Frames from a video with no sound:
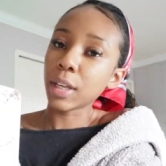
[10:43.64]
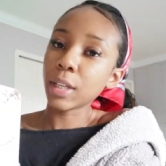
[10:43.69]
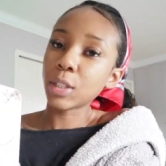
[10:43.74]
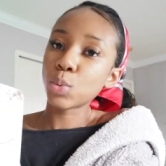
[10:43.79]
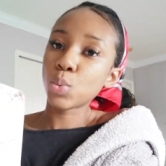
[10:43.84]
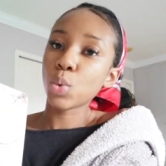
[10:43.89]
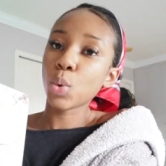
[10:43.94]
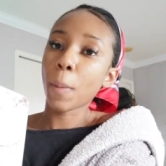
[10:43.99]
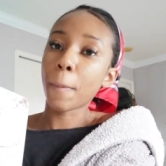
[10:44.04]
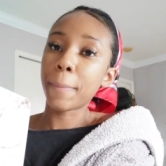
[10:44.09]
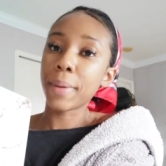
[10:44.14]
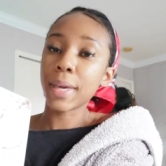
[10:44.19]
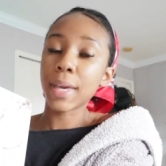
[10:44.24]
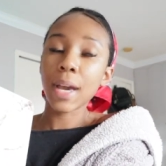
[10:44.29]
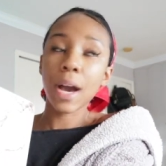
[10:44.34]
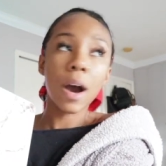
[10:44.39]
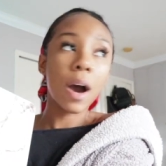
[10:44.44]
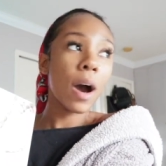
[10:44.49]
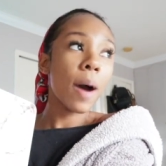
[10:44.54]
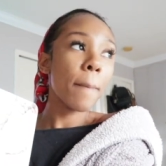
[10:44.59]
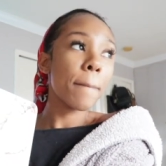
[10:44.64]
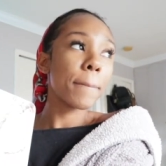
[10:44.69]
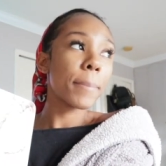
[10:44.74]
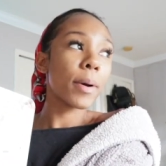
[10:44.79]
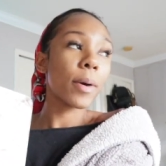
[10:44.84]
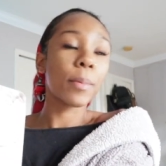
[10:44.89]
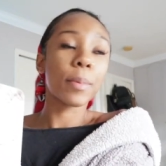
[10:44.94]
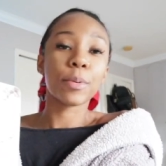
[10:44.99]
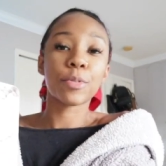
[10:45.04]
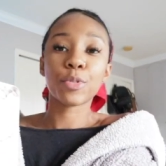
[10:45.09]
it will be up
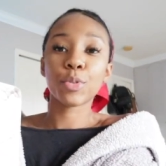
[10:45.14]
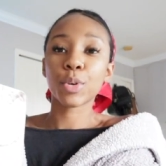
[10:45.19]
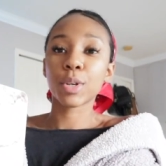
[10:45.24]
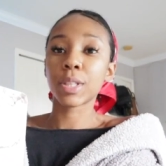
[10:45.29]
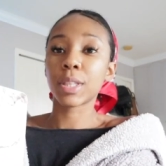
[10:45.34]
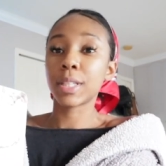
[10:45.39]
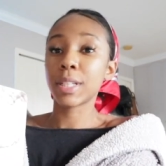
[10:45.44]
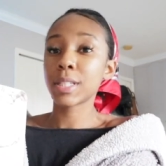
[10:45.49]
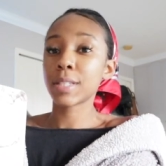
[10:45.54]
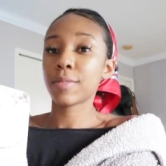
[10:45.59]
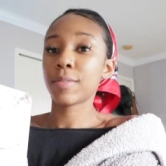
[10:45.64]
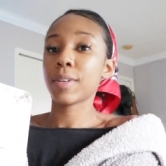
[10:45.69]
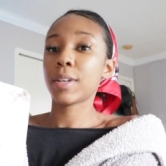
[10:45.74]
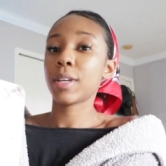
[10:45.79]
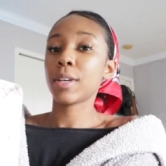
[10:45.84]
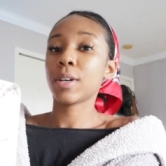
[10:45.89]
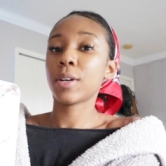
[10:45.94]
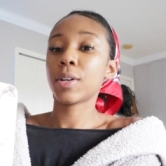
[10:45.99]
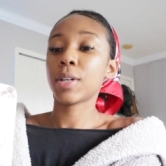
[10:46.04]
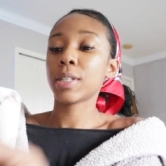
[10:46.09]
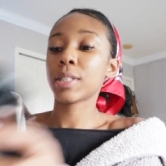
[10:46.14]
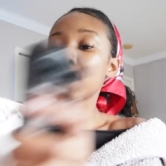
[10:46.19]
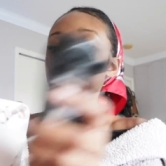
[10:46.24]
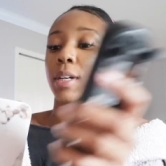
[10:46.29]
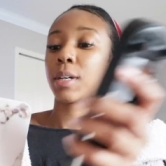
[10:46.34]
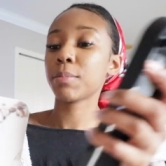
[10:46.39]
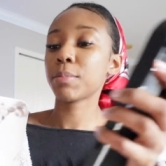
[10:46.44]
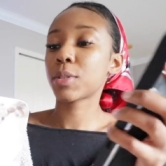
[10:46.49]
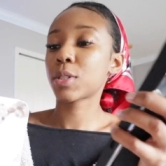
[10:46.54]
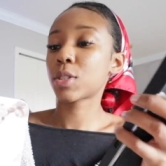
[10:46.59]
before this video is
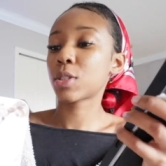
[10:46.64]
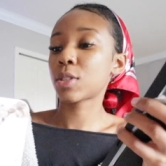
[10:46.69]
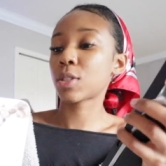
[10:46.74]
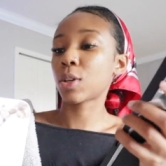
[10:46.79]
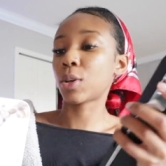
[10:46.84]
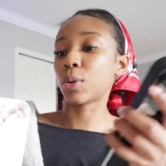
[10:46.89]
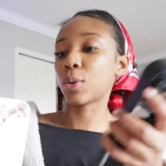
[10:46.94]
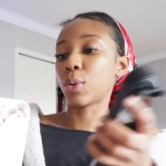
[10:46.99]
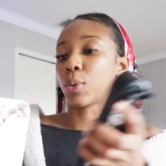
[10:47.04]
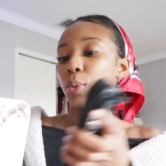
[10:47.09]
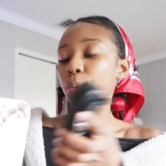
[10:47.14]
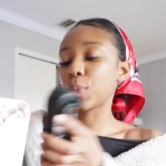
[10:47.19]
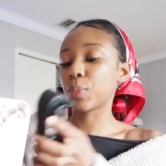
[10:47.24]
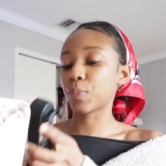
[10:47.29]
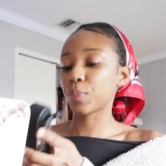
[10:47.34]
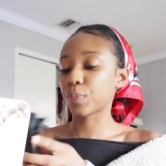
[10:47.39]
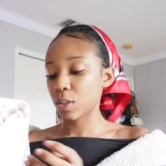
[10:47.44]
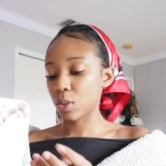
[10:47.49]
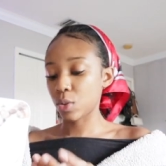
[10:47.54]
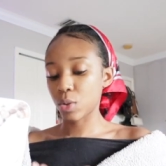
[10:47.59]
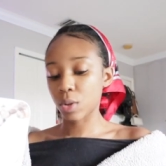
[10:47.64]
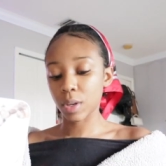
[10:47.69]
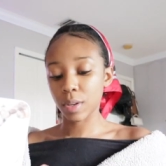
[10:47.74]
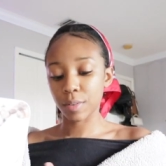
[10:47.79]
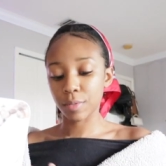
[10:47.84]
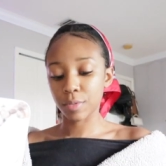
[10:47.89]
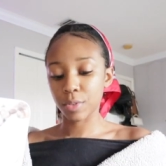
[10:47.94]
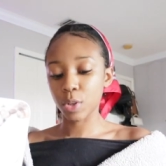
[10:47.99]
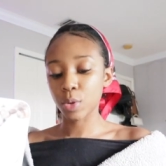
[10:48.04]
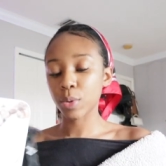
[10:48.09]
up. So you
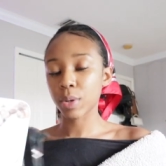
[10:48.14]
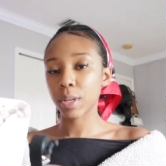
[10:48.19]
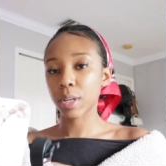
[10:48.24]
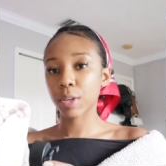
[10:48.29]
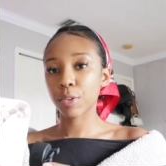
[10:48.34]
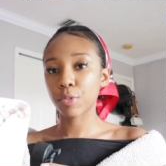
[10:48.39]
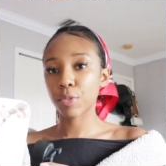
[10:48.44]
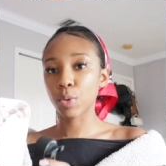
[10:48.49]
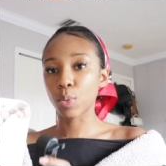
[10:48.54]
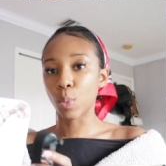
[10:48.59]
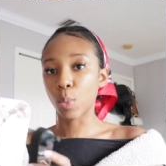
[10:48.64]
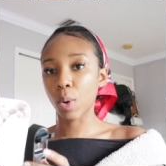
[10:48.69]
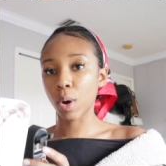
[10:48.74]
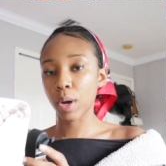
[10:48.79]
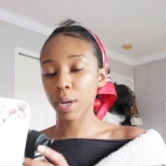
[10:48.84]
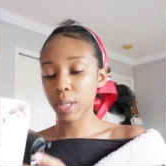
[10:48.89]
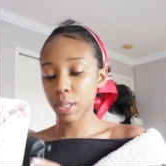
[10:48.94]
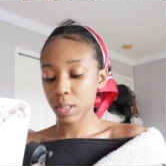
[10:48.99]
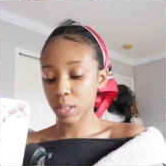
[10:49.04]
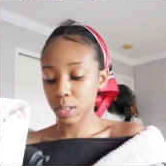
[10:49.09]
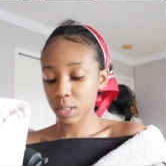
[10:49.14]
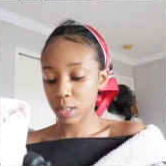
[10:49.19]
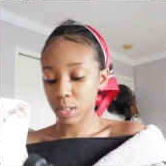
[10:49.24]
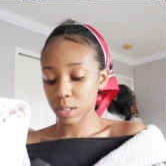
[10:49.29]
can view it if you want.